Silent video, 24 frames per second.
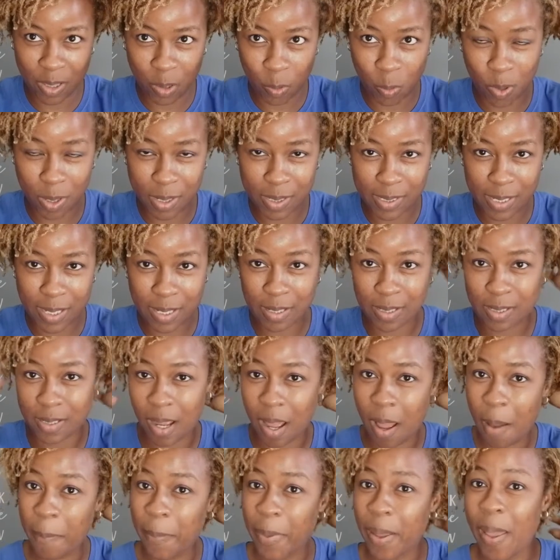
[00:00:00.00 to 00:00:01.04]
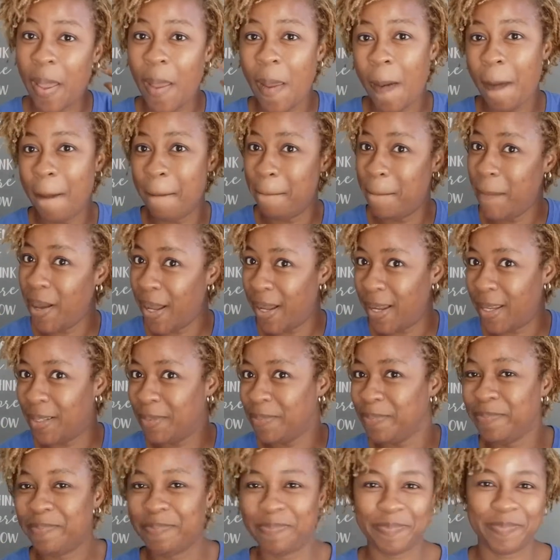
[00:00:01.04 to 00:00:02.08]
the ones at the top, but
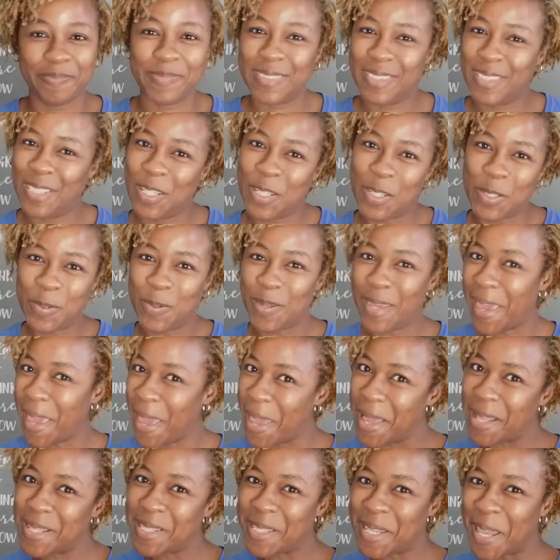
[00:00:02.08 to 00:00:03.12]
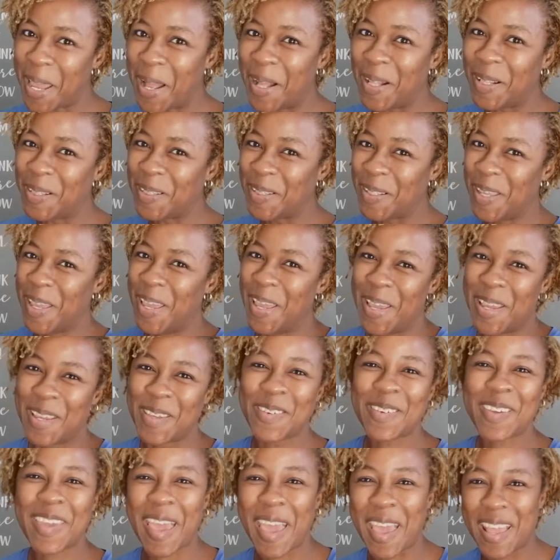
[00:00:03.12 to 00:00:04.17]
you can't tell.
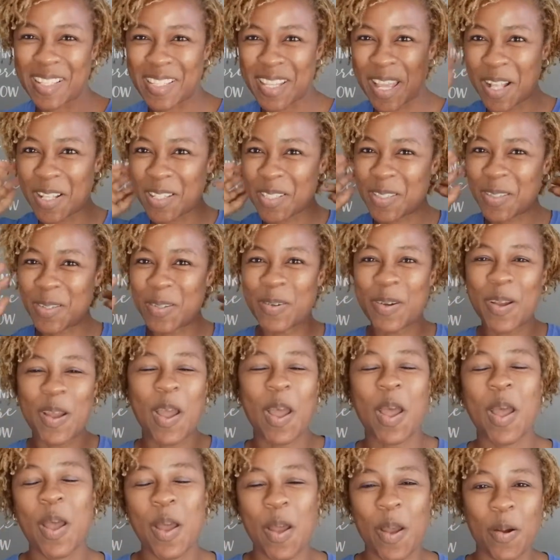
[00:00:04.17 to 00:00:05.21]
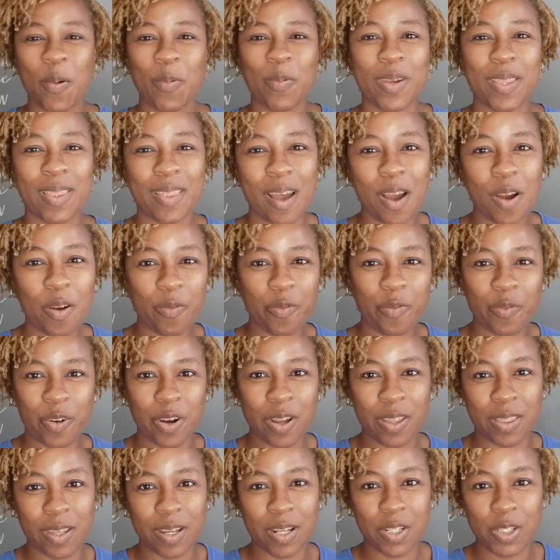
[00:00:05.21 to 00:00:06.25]
You can't tell. So without
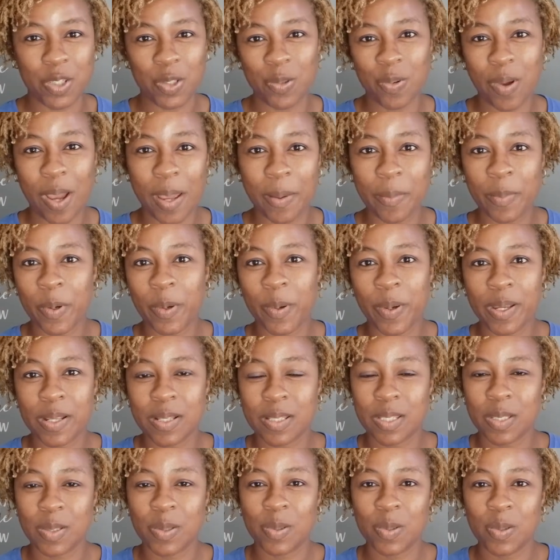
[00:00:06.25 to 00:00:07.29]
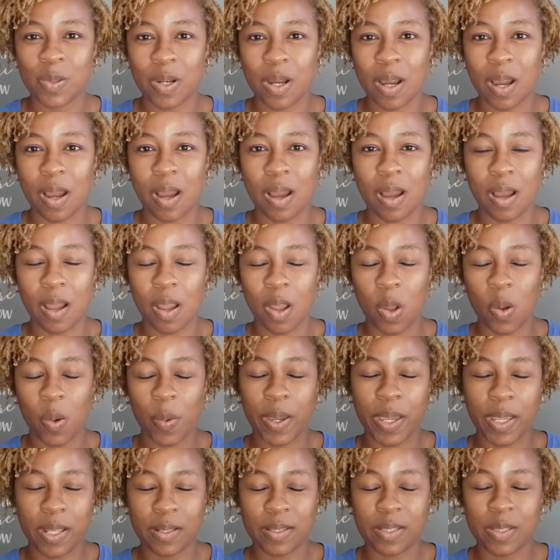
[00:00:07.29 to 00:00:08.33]
further ado, I'm going to go
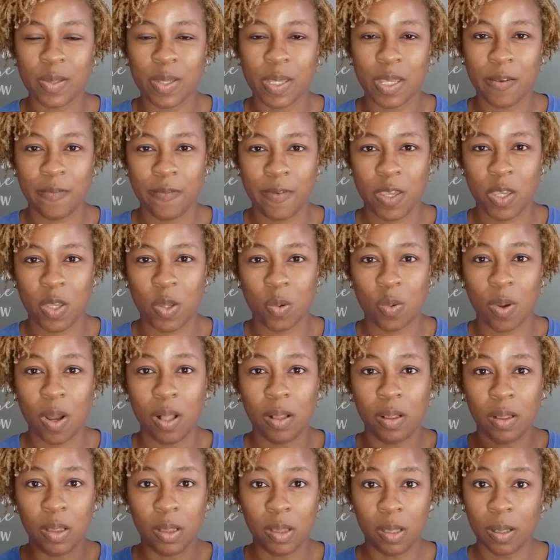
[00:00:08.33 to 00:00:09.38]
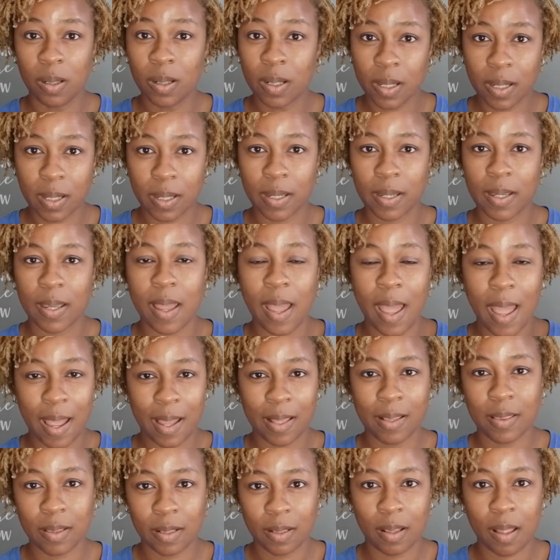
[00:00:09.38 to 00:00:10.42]
into giving you a look
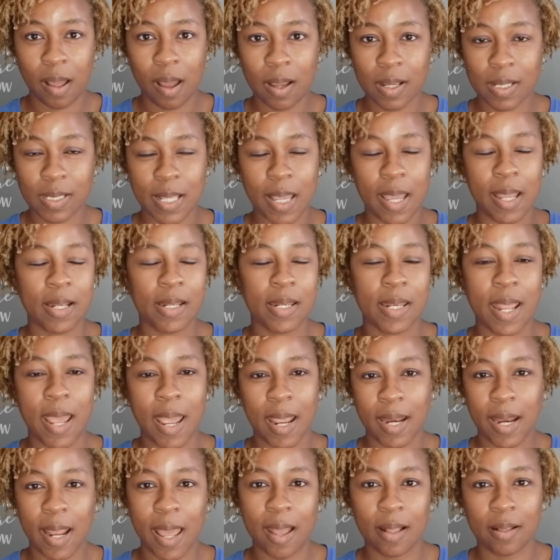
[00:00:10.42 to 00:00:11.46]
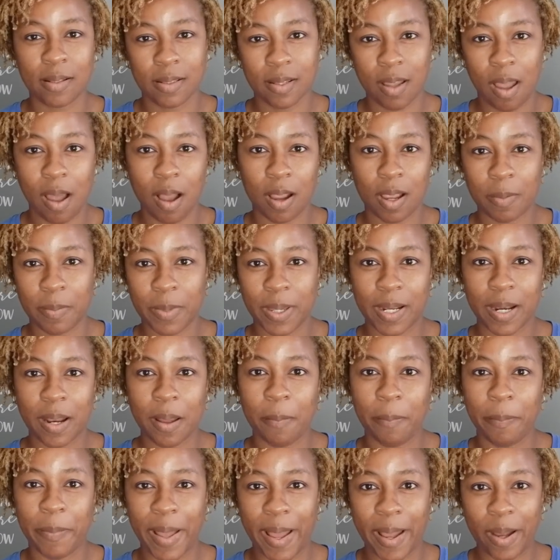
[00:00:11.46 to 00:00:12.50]
at the locks, and then I'll talk a bit
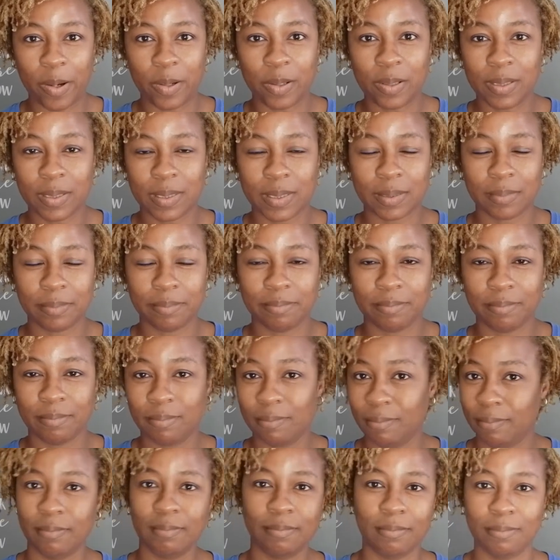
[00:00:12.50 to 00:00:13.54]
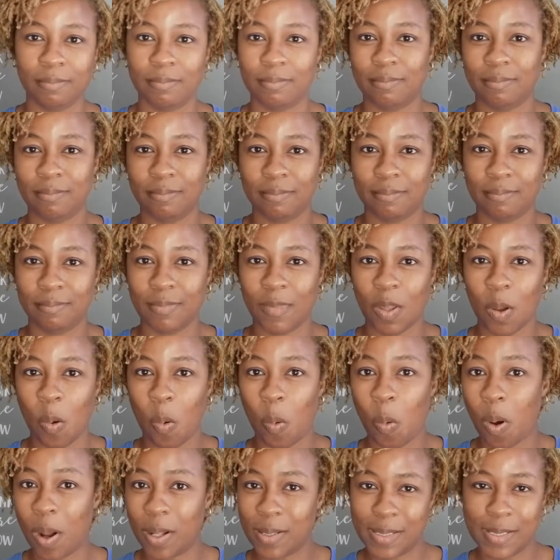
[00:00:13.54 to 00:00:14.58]
about
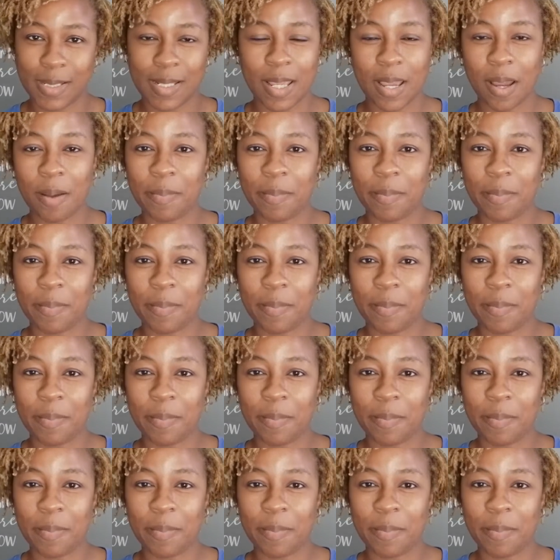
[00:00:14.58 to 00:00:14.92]
what's the